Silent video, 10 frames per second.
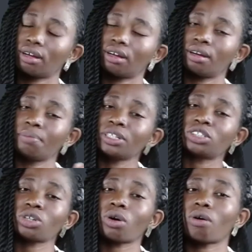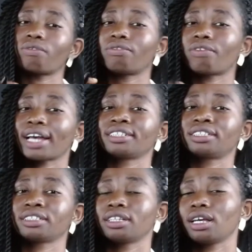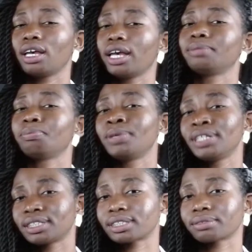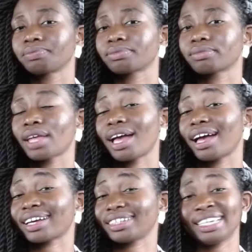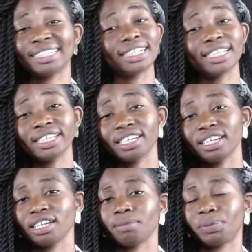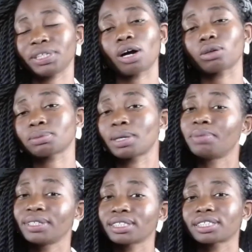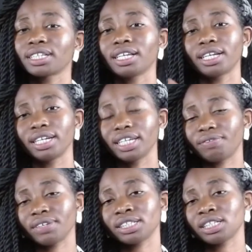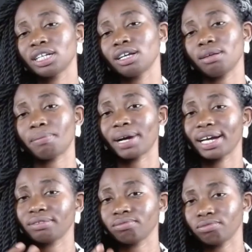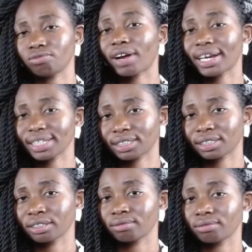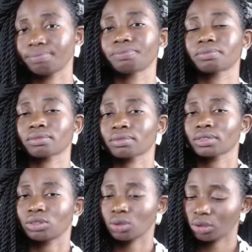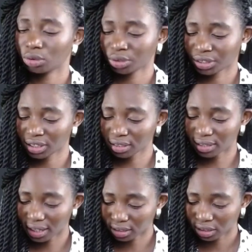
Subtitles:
a mixture of rice and beans, I can easily pick out my beans, leaving my rice. So you see that